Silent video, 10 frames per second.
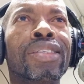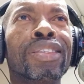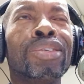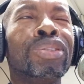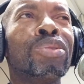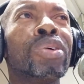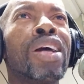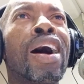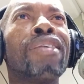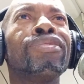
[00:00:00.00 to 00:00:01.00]
you you would
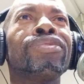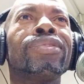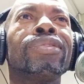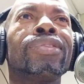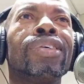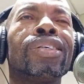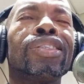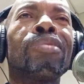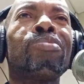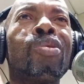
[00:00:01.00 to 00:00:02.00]
have
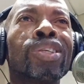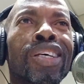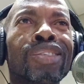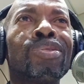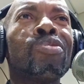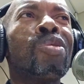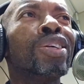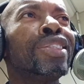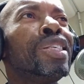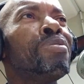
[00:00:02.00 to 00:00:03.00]
supporters for
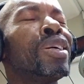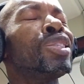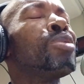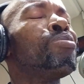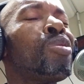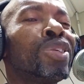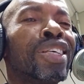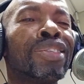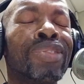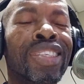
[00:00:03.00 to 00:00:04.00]
one team and
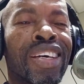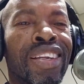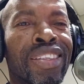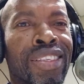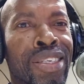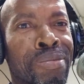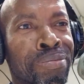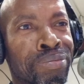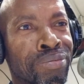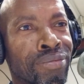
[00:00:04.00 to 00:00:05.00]
supporters for the other team.